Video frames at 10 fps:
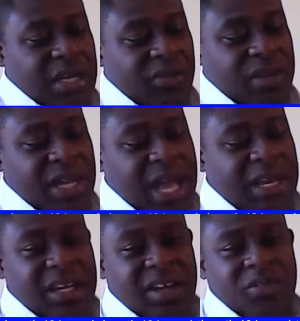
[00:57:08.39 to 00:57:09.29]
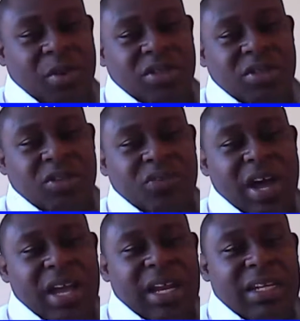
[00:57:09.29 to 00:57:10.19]
the reality of personal
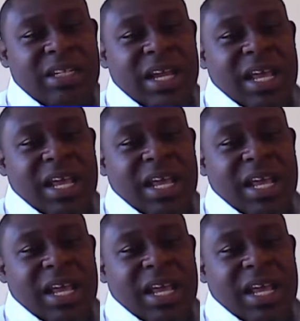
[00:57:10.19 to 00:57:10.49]
finance.